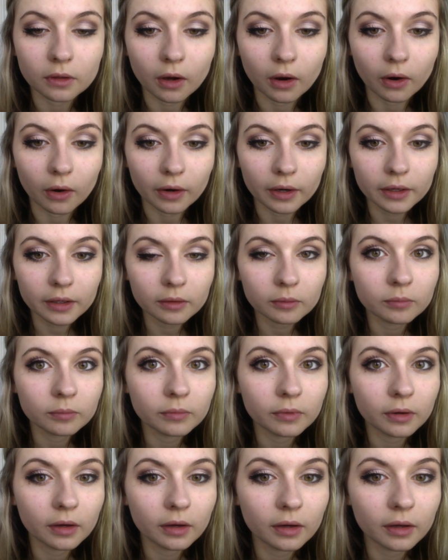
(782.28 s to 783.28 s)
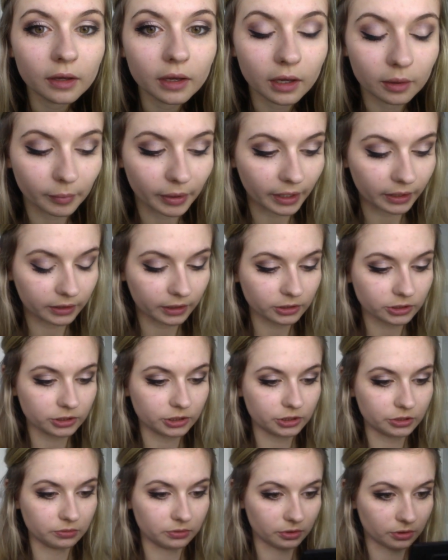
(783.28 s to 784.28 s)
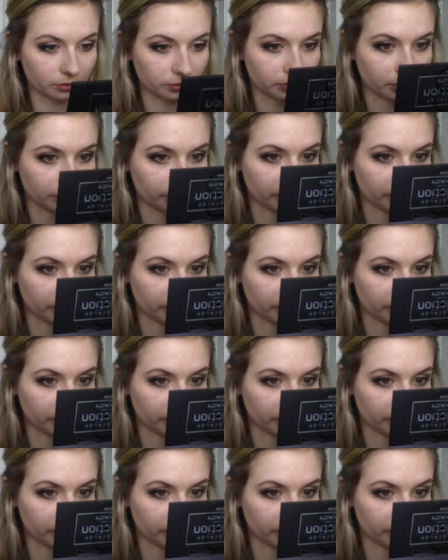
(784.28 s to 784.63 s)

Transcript: Alright, my eyelashes do look really